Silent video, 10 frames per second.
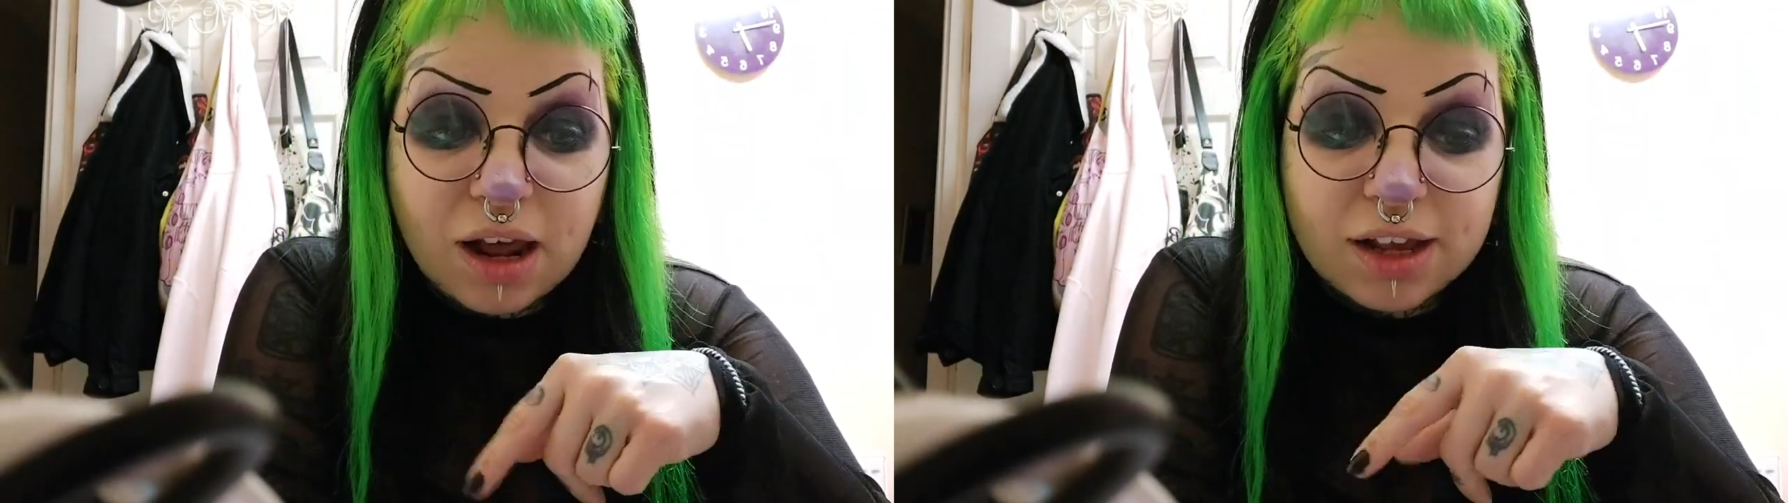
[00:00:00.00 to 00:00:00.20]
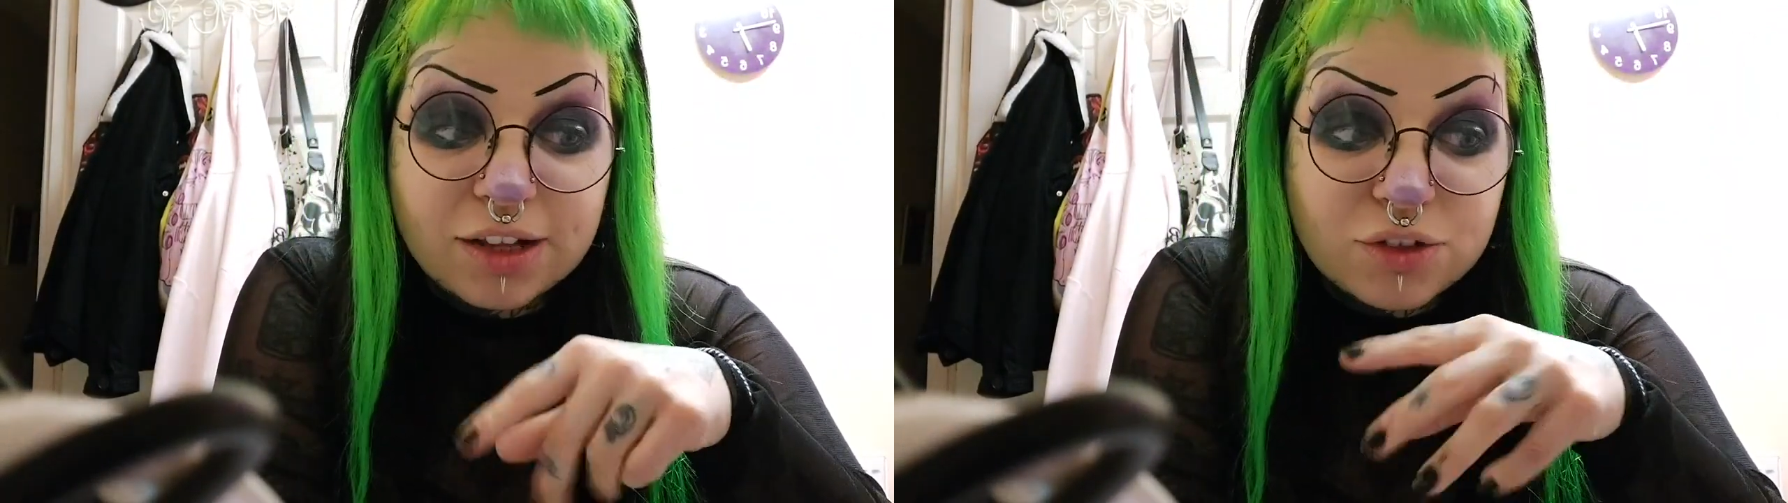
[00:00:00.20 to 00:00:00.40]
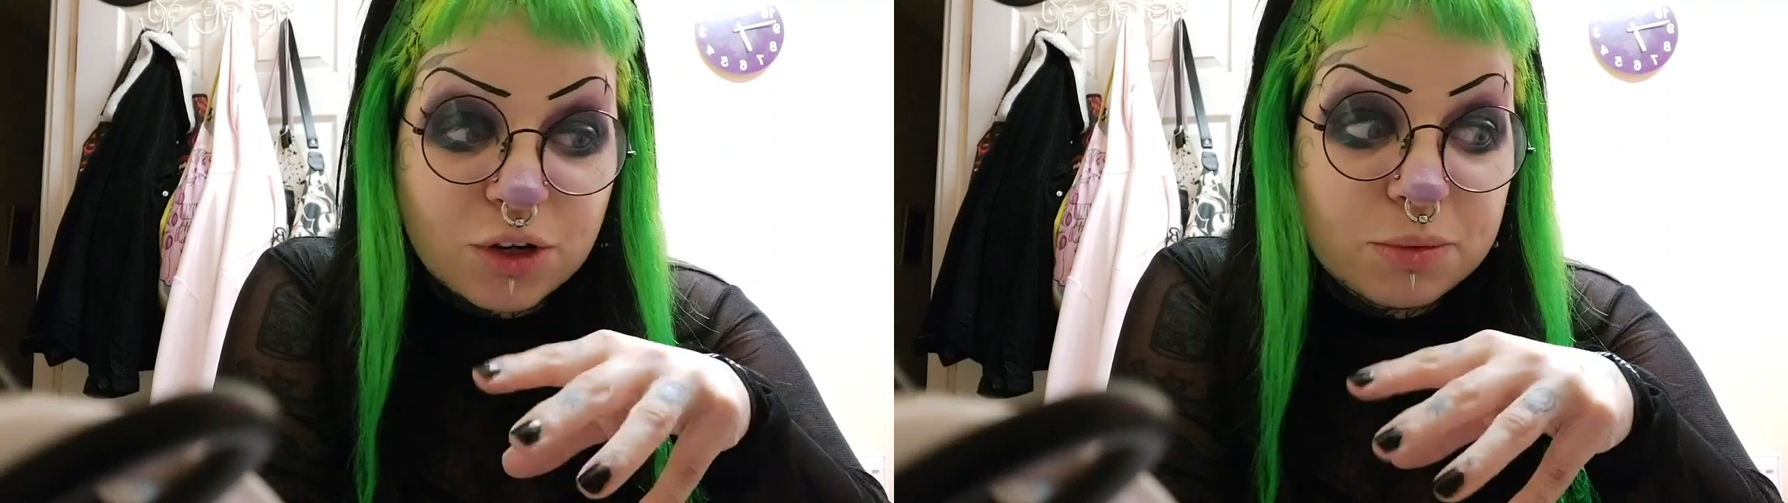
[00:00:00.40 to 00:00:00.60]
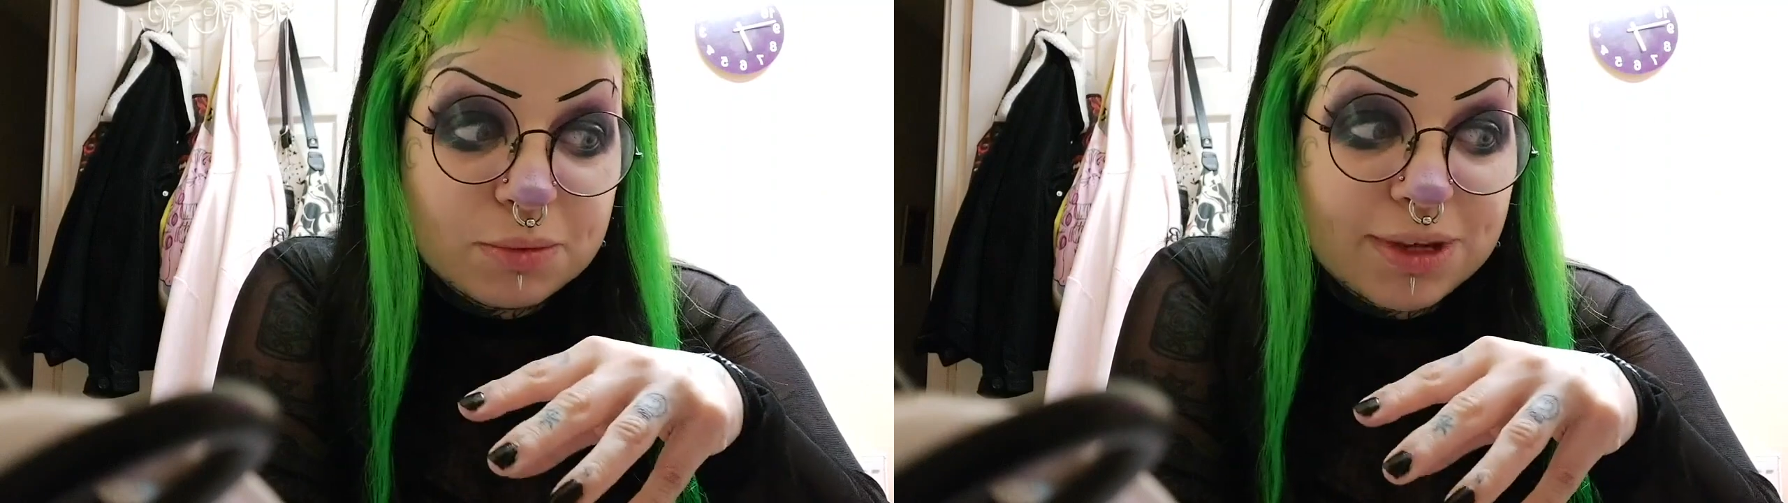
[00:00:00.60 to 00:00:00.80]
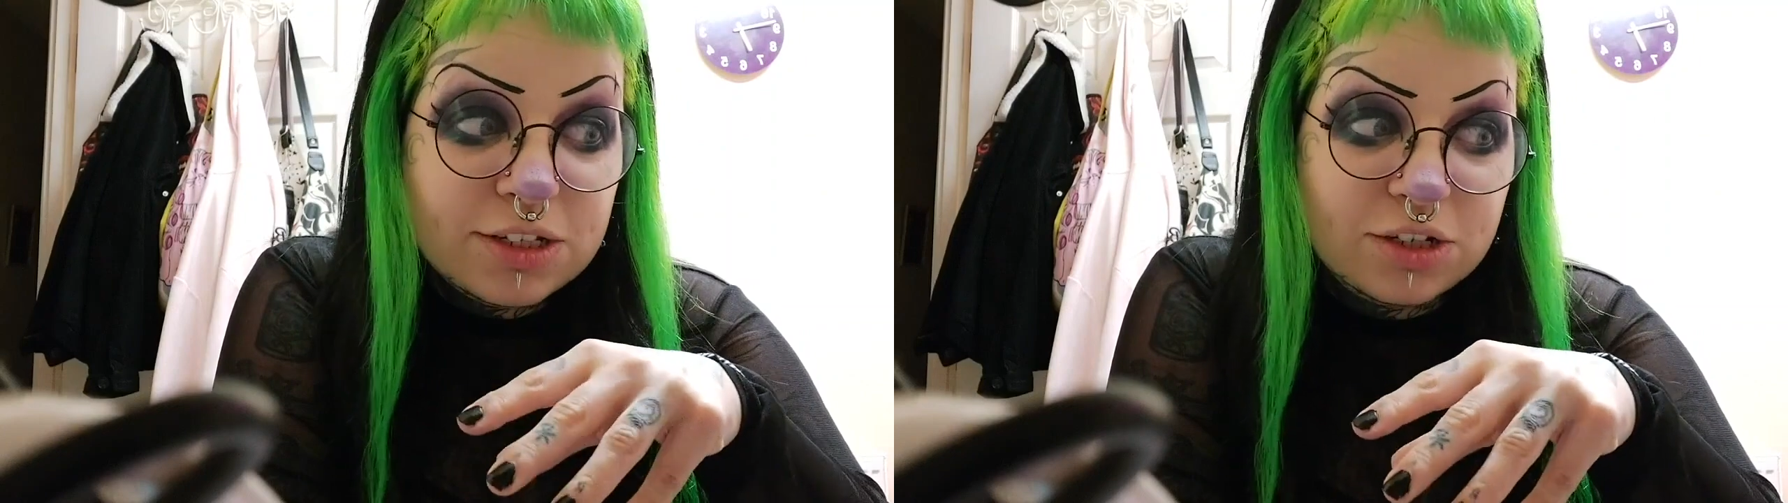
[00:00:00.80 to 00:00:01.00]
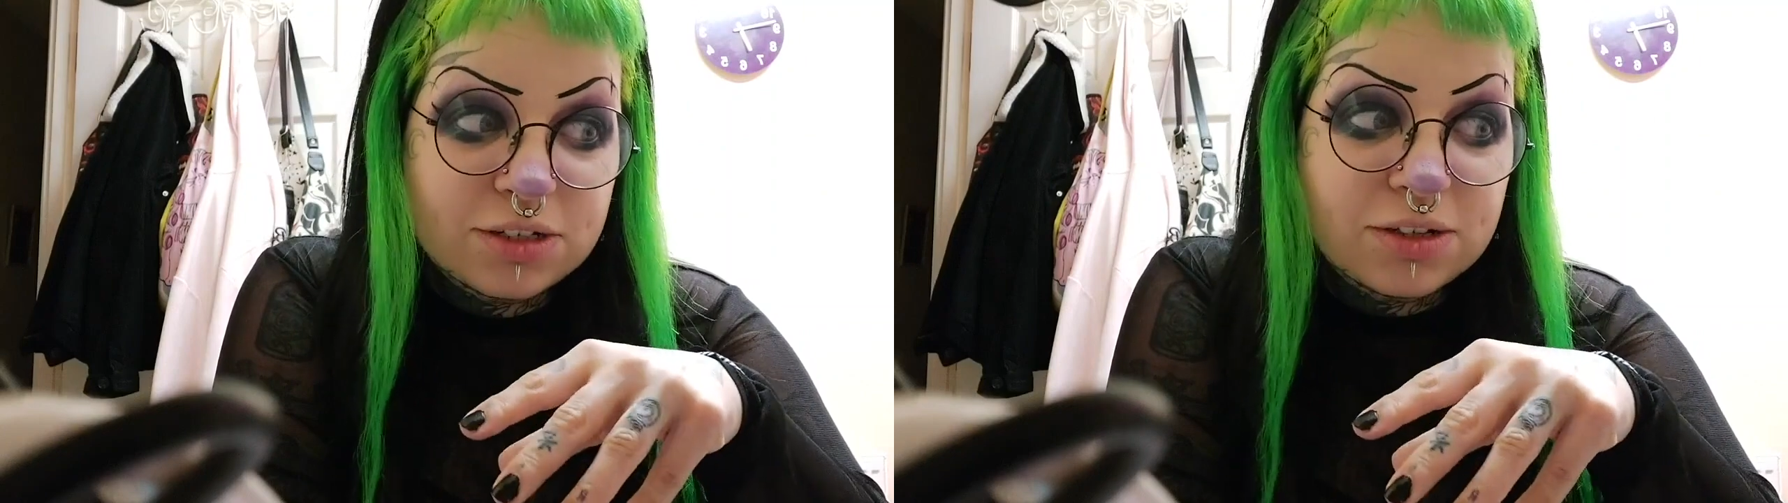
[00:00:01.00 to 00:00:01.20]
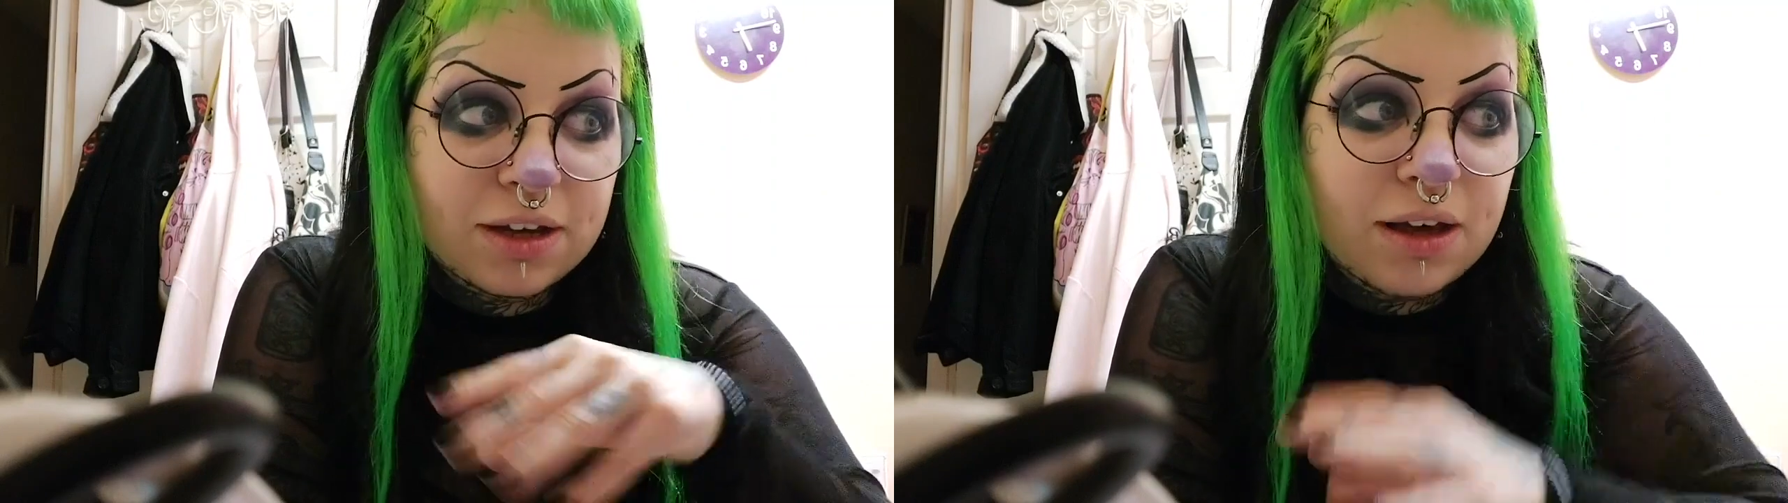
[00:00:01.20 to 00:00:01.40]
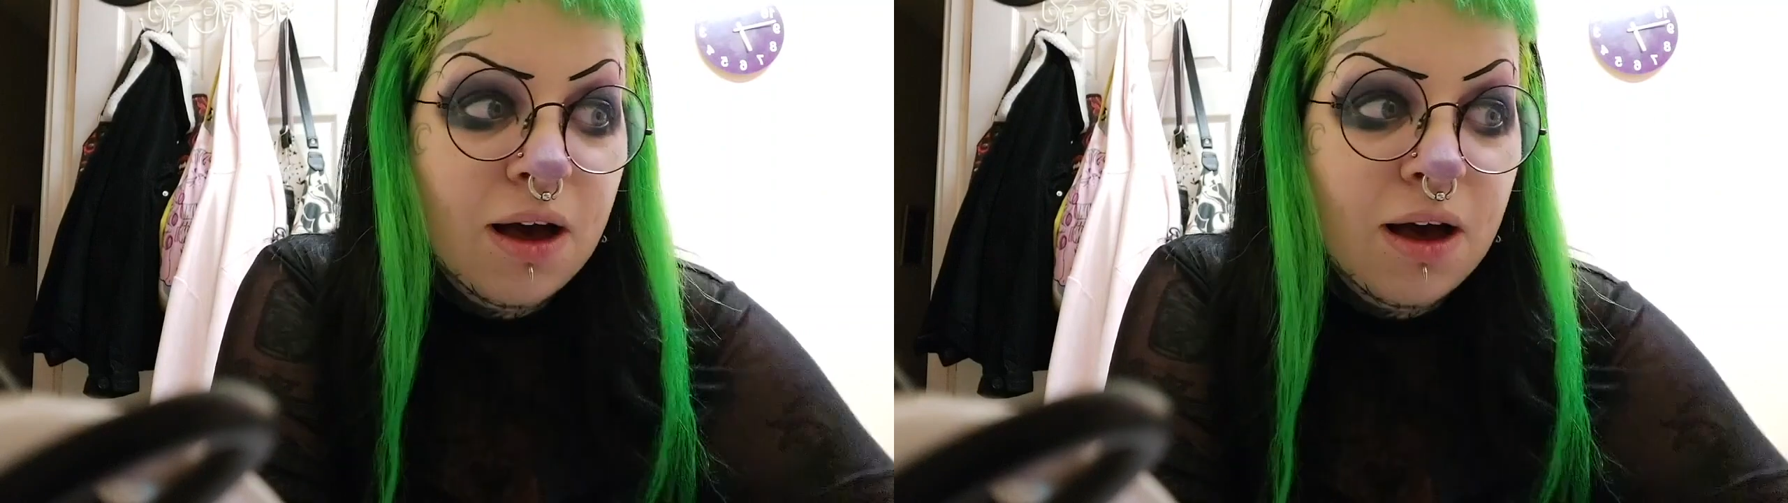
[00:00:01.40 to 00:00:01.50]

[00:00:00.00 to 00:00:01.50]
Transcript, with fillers: I had so many messages like,